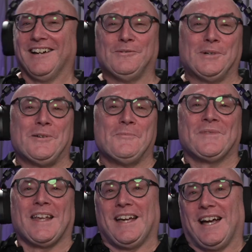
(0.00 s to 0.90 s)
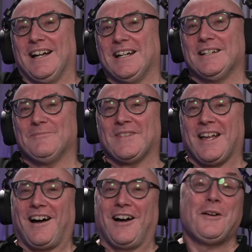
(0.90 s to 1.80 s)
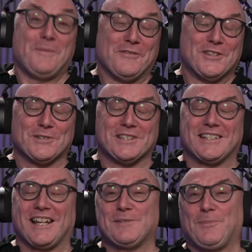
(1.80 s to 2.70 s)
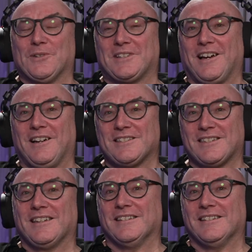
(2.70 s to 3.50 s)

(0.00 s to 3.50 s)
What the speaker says: Well, I hope you've enjoyed today's podcast.